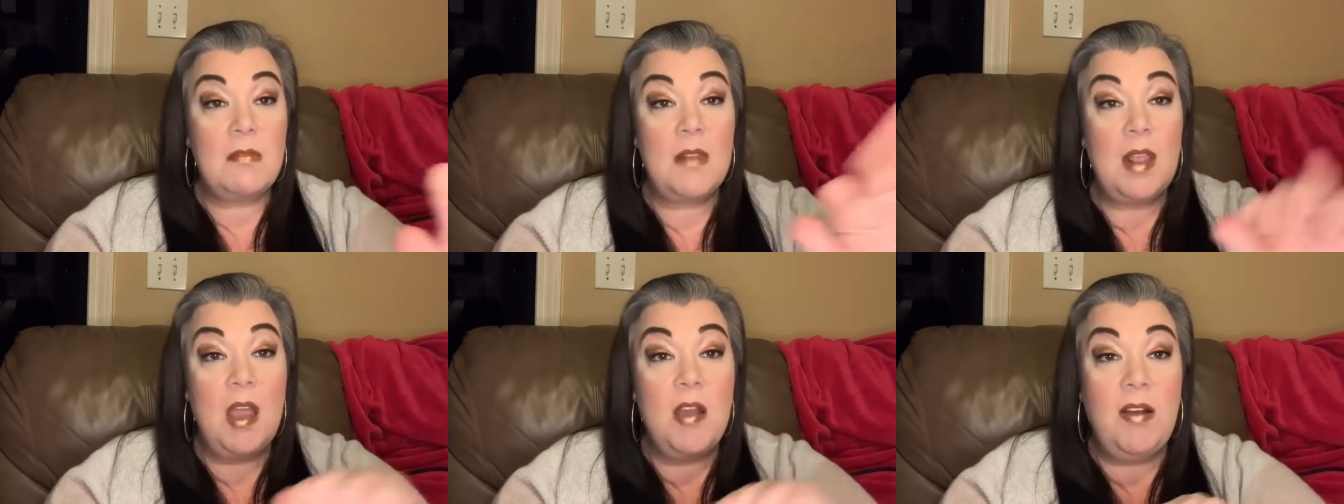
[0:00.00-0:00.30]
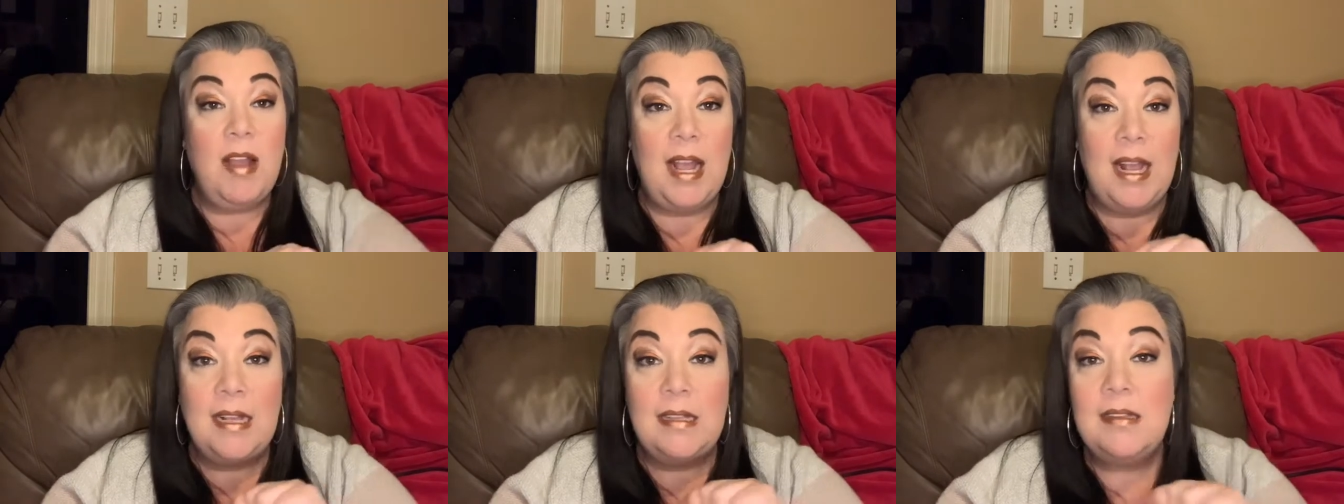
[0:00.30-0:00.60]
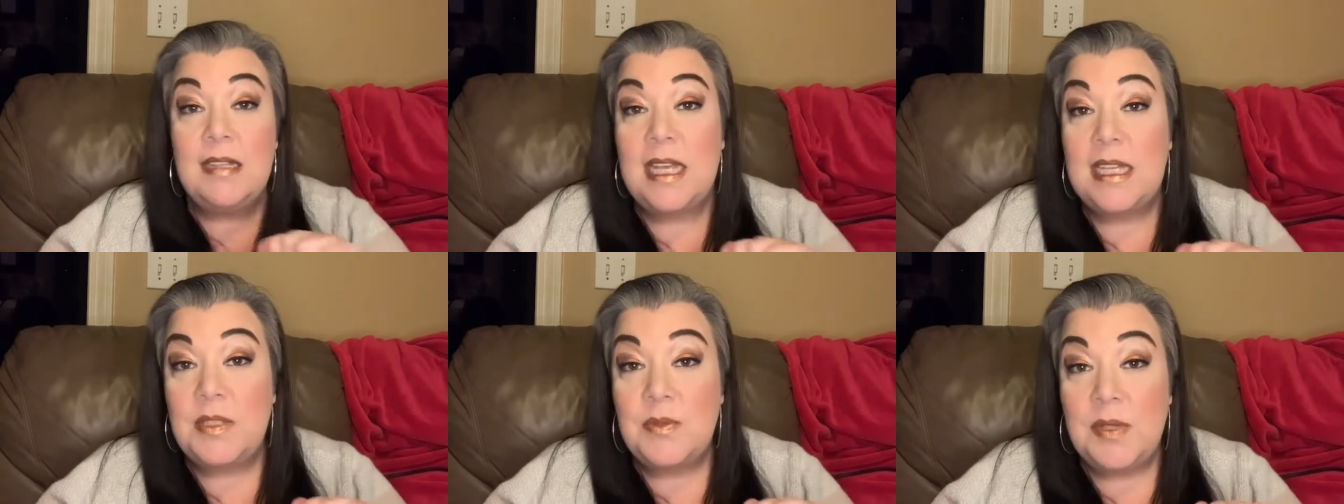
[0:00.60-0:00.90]
Okay,
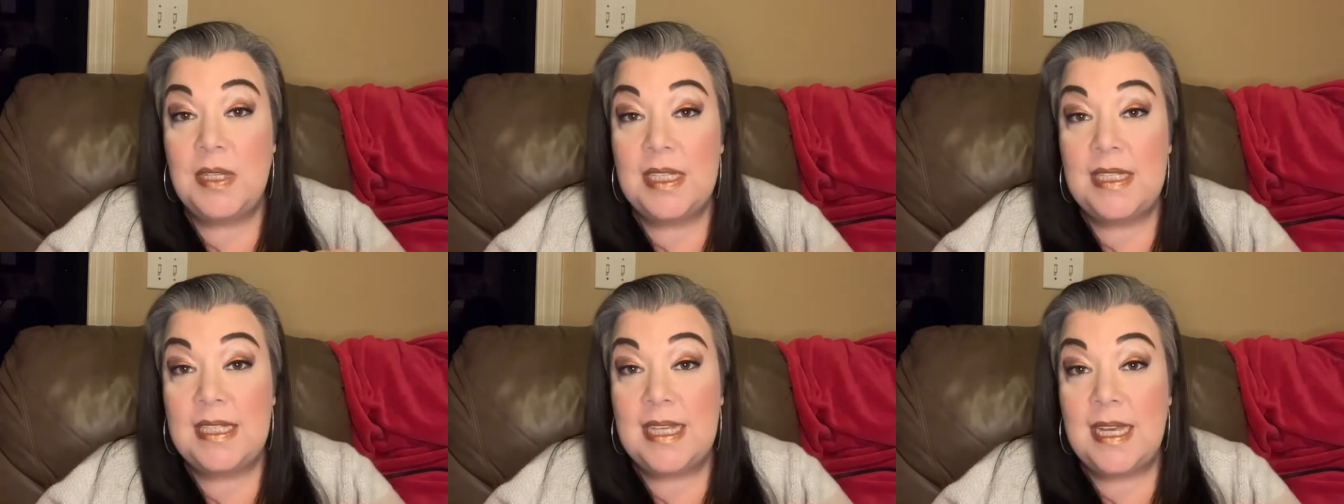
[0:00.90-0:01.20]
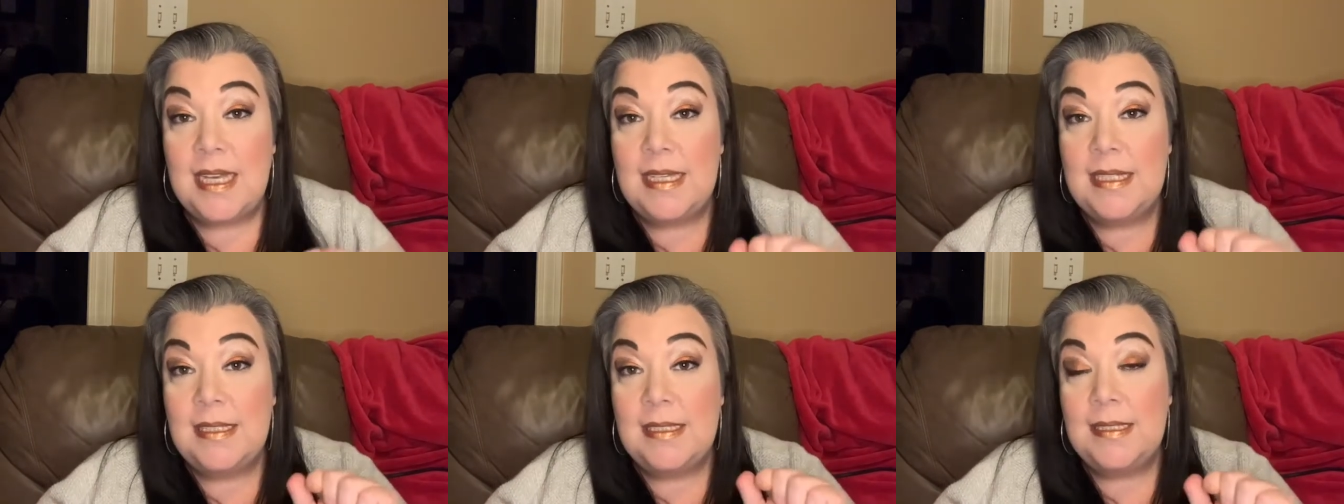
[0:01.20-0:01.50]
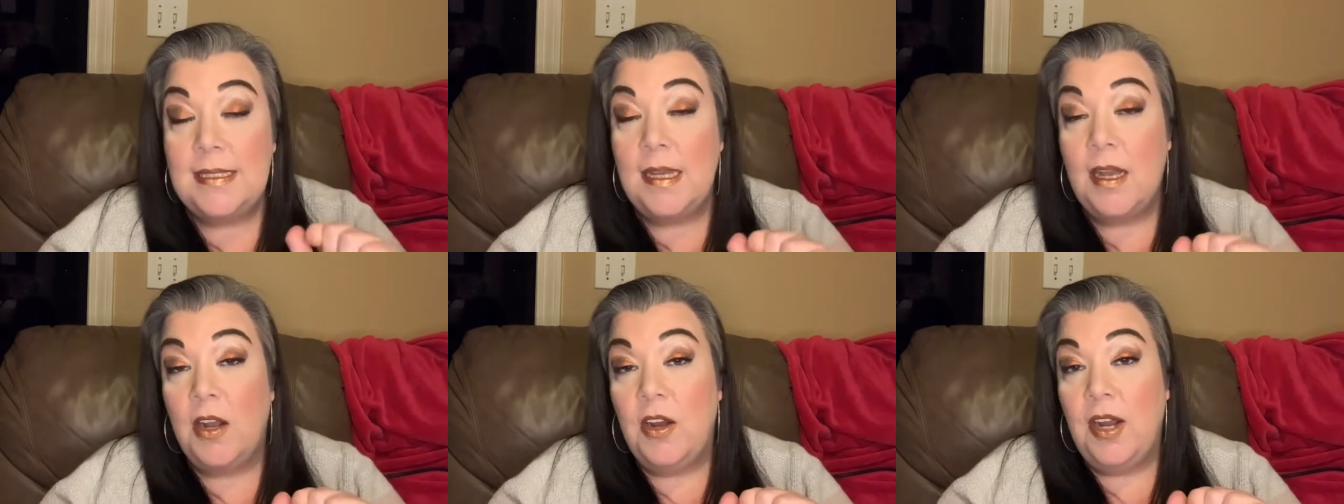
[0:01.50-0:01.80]
that's what it says,
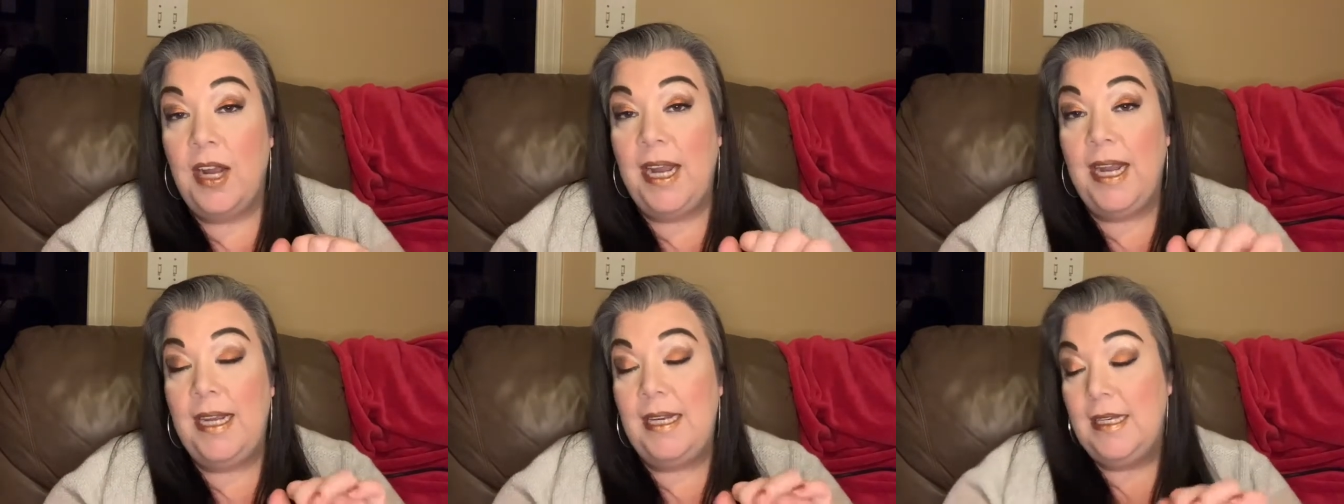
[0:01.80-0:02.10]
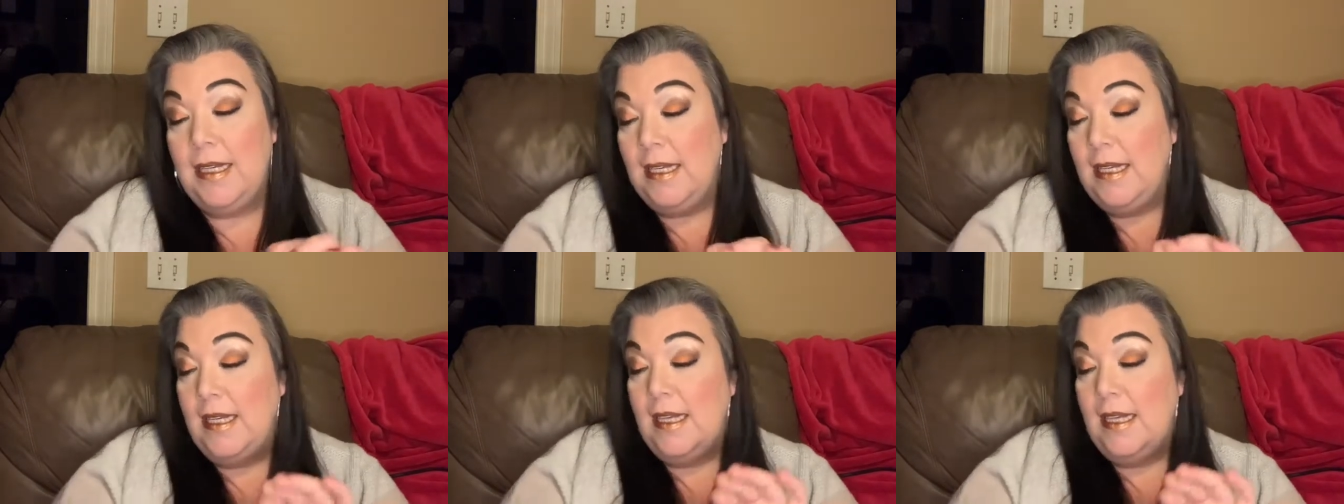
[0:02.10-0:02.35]
all right?